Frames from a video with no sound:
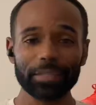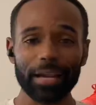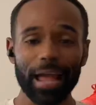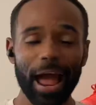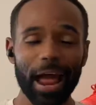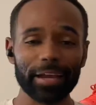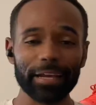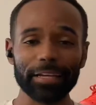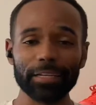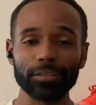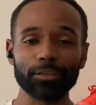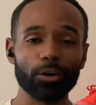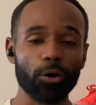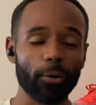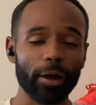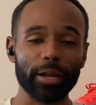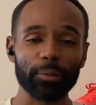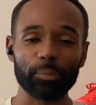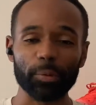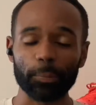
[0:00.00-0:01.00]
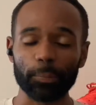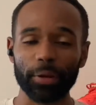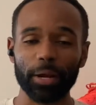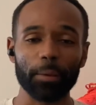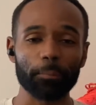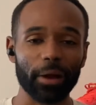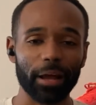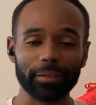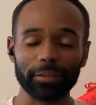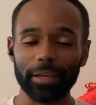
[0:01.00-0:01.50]
I need to go ahead and prepare
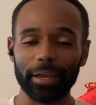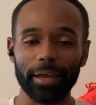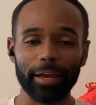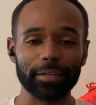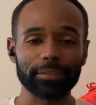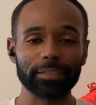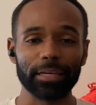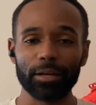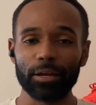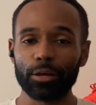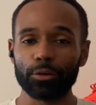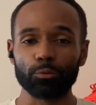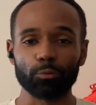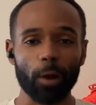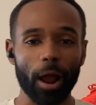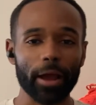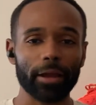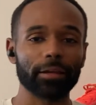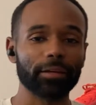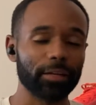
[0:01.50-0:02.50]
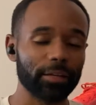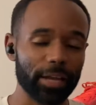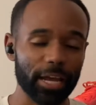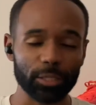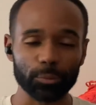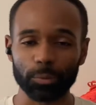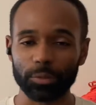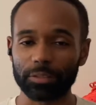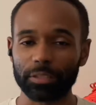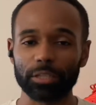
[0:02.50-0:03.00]
my legs, rocking the next
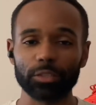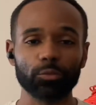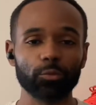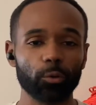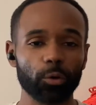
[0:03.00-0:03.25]
percent for